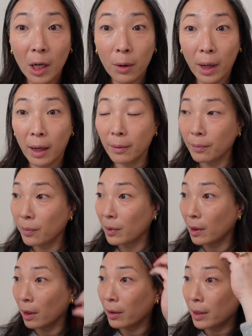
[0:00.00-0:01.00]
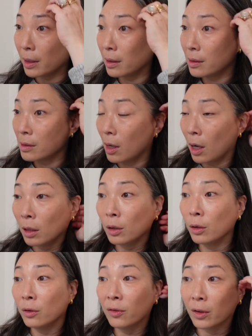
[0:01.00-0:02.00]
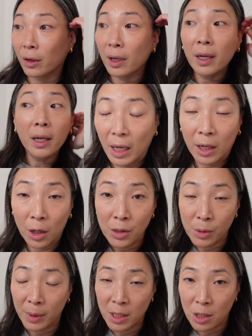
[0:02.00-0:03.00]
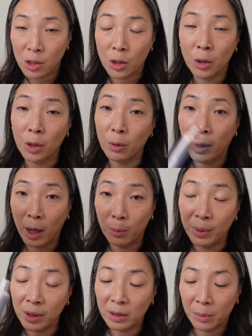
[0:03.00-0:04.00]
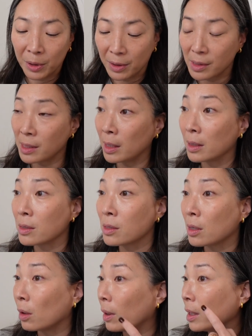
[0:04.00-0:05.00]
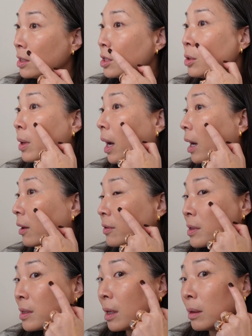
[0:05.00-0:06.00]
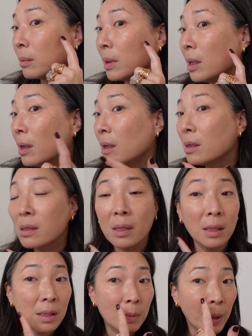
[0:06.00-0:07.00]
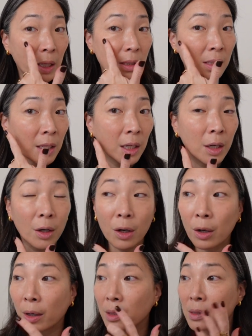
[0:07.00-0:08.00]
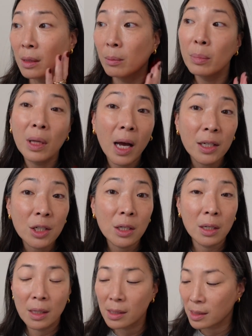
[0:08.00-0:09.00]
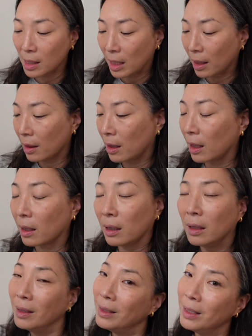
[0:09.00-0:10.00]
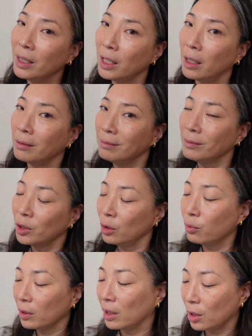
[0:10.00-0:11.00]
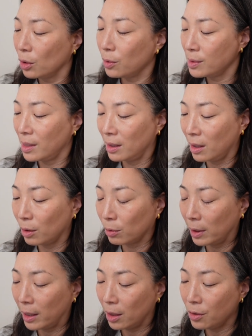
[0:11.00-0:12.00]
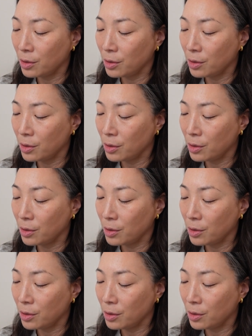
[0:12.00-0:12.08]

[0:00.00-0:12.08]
Okay, there it is all over. And I also wanted to show you how buildable this is. So I do have some sunspots here and some blotchiness that I think, you know, could really use another layer.